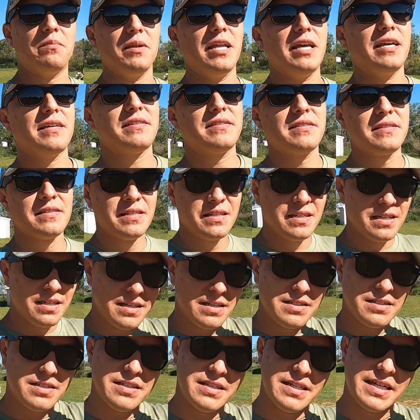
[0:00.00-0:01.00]
bless.
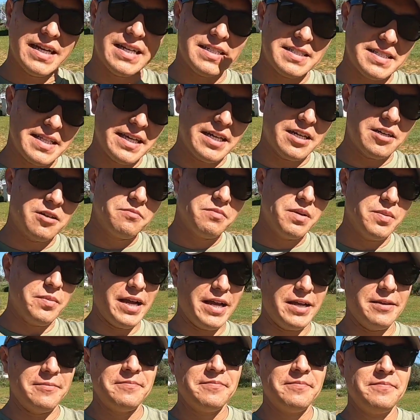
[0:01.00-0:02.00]
See you guys later.
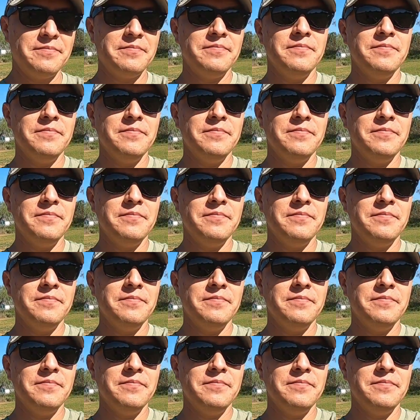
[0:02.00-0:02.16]
Bye-bye.